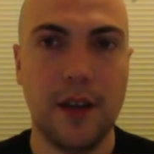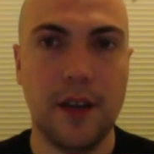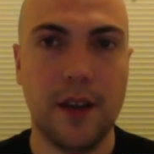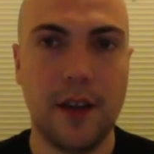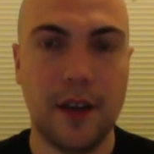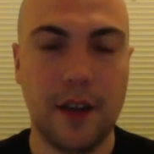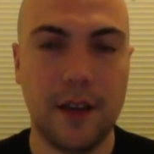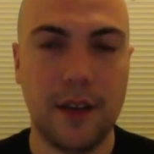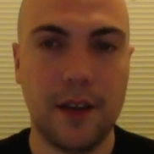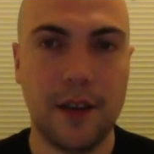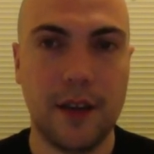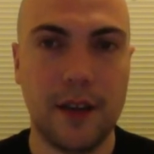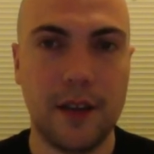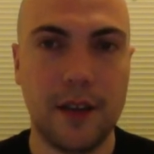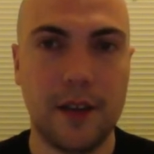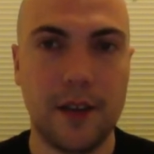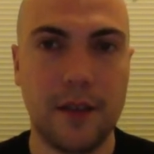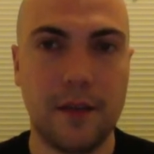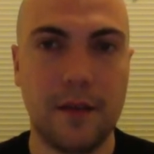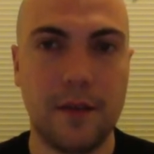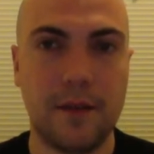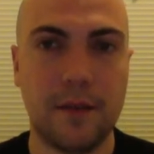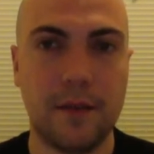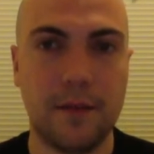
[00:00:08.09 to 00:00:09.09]
an
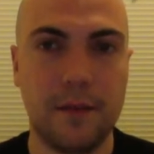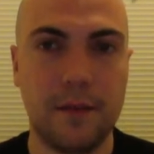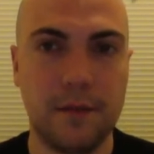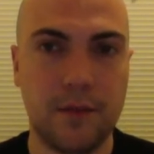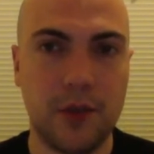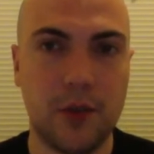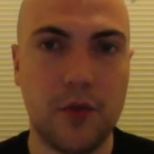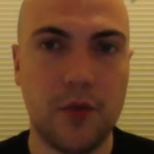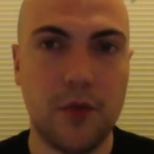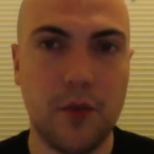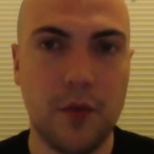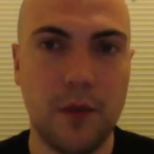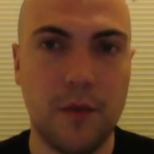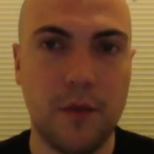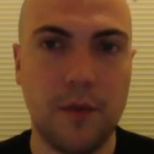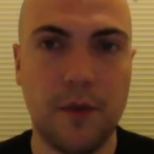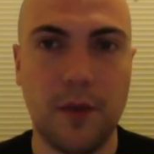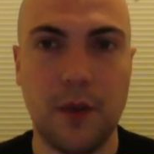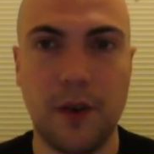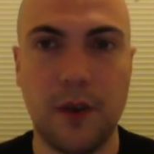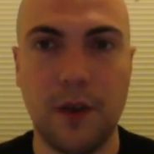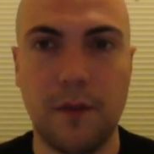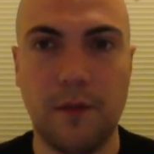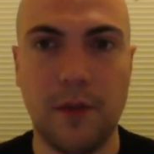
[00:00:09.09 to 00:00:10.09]
intensive school
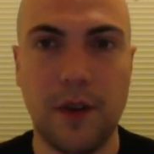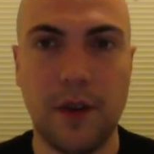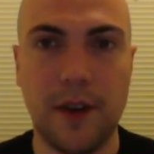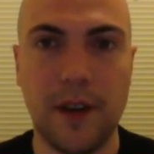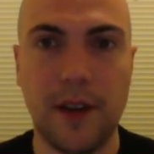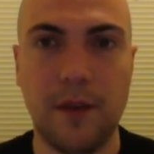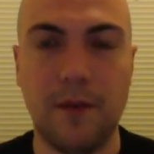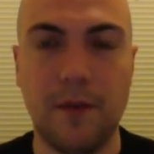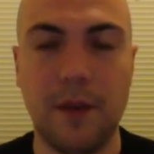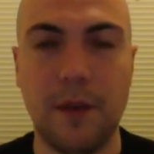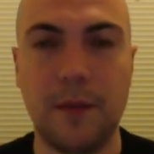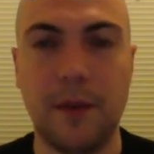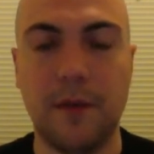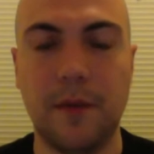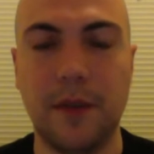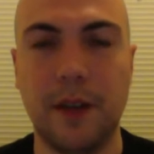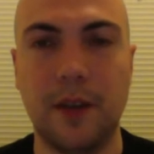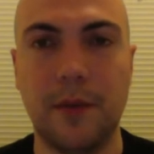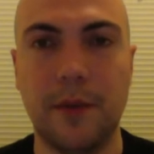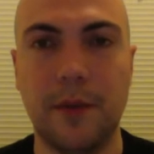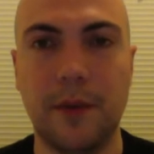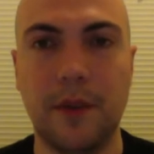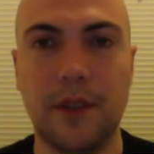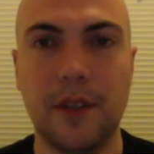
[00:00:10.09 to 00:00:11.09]
for front-end web
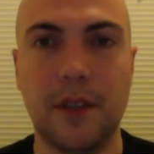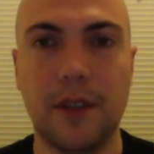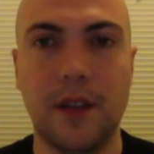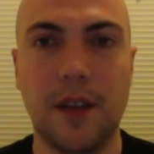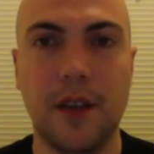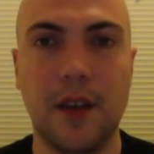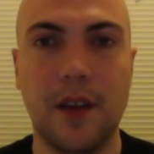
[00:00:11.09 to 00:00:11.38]
developers.